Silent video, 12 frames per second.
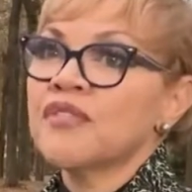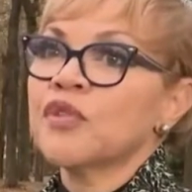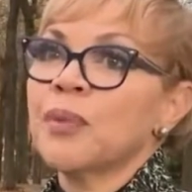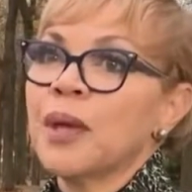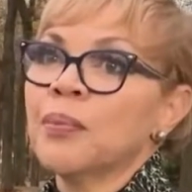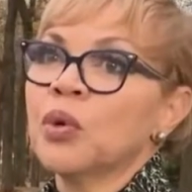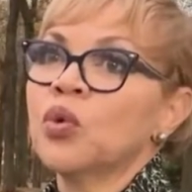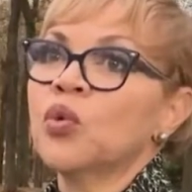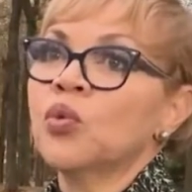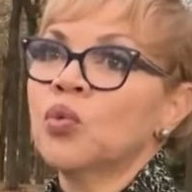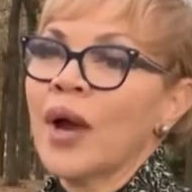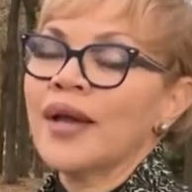of the people
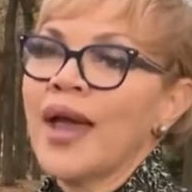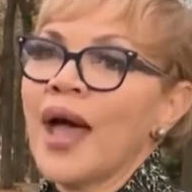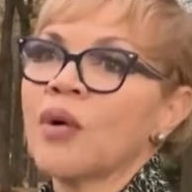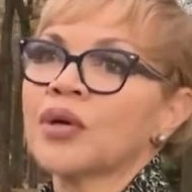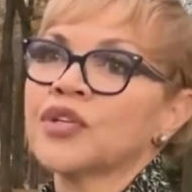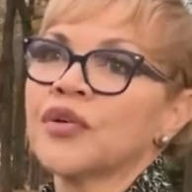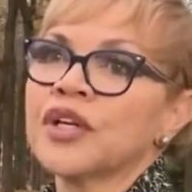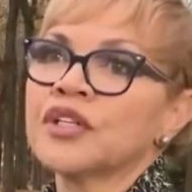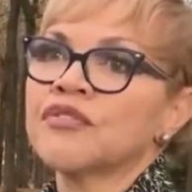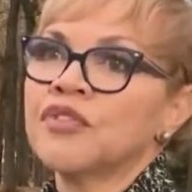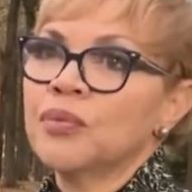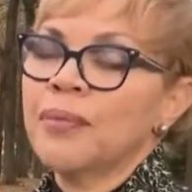who right now are turning
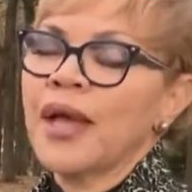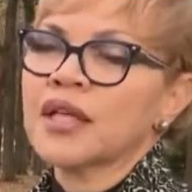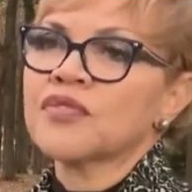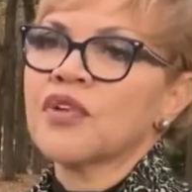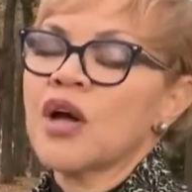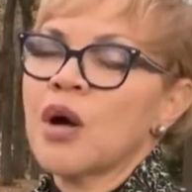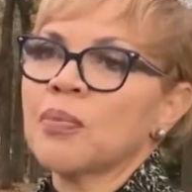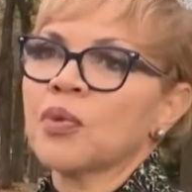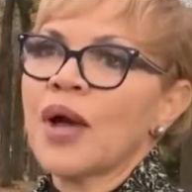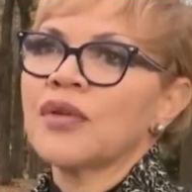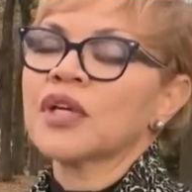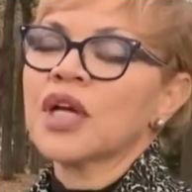to food banks for help
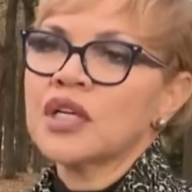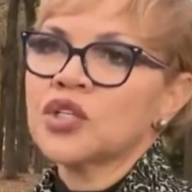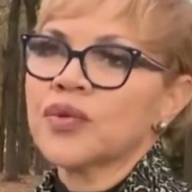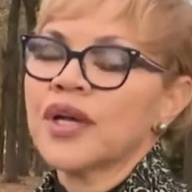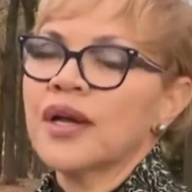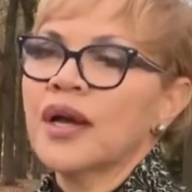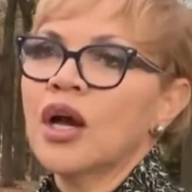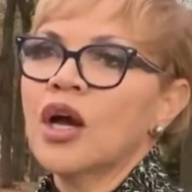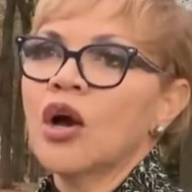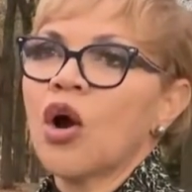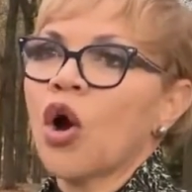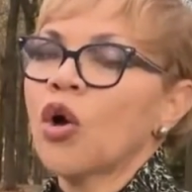around the country
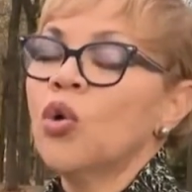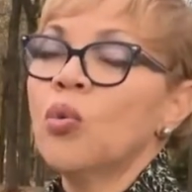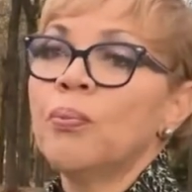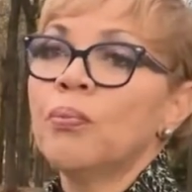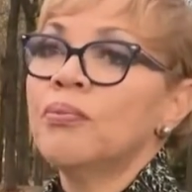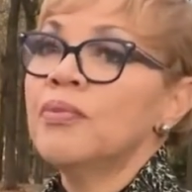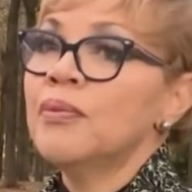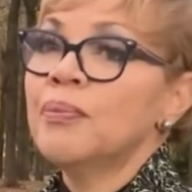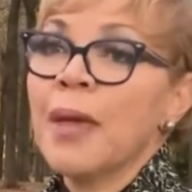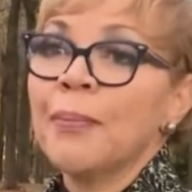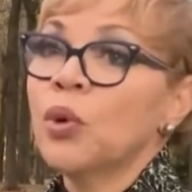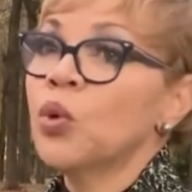are who
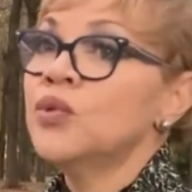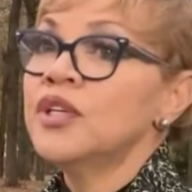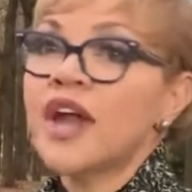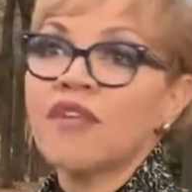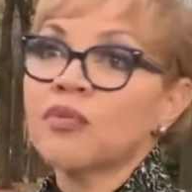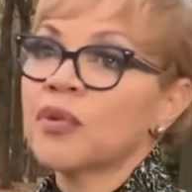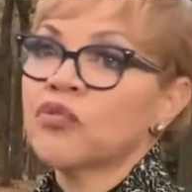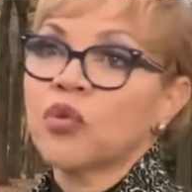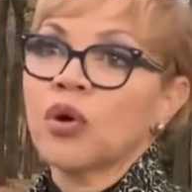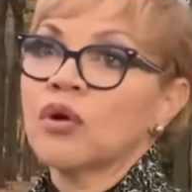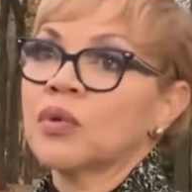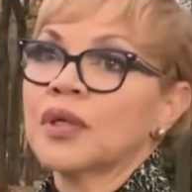people who never
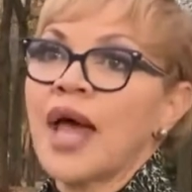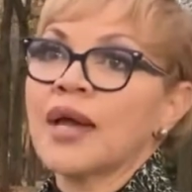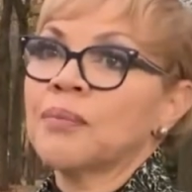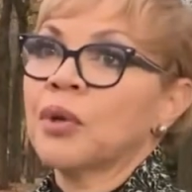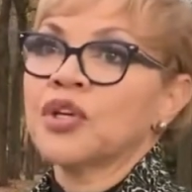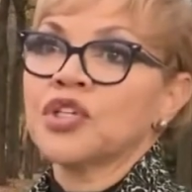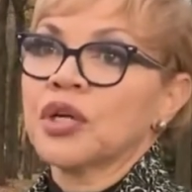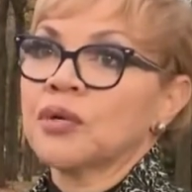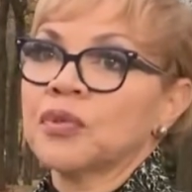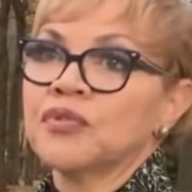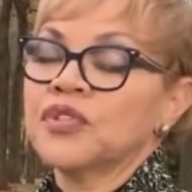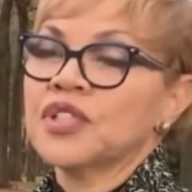before relied upon the
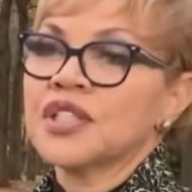charitable food